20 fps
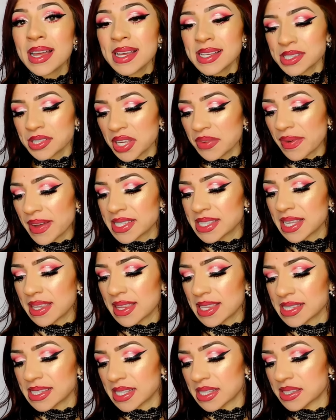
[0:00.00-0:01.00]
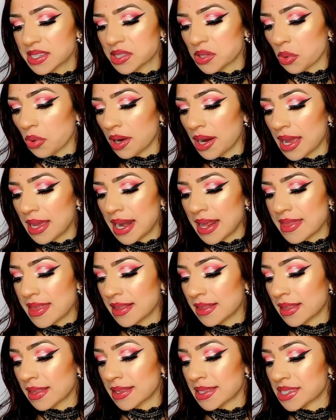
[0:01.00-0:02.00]
So if I see this in store and I
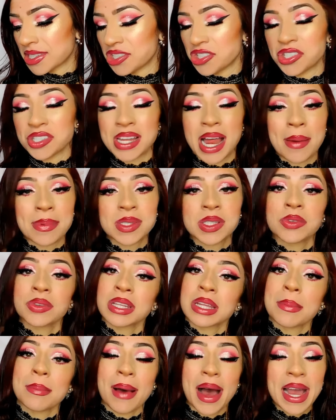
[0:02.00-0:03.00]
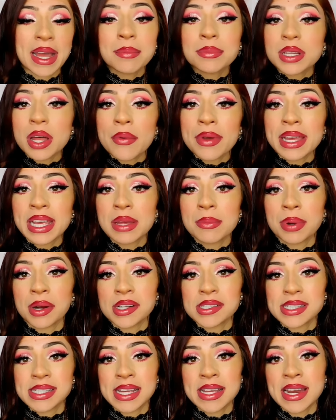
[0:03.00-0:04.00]
think that this is just absolutely mind-blowing in
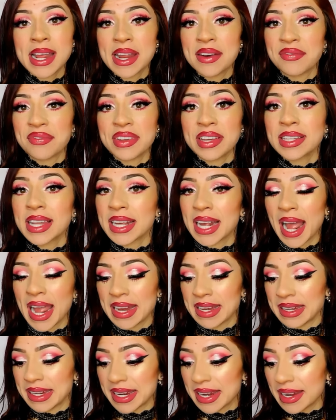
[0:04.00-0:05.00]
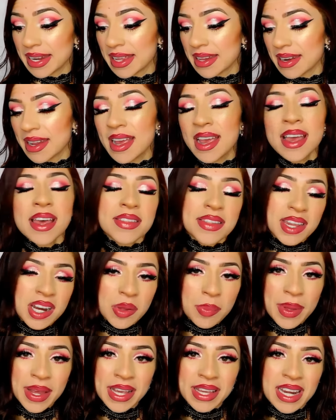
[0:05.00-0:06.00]
person and feel like I need it, then
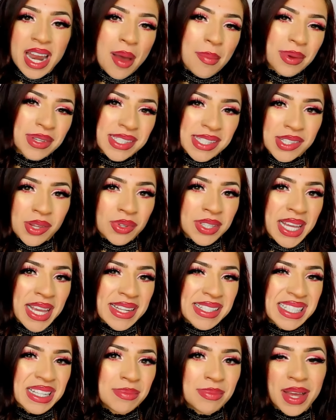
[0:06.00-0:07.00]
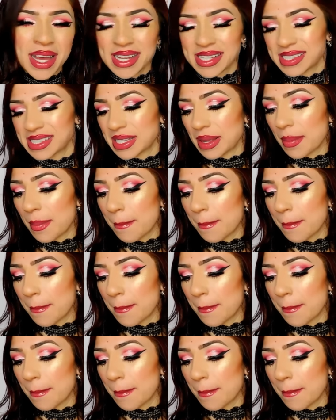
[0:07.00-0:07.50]
I'll pick it up because it's only 18 bucks.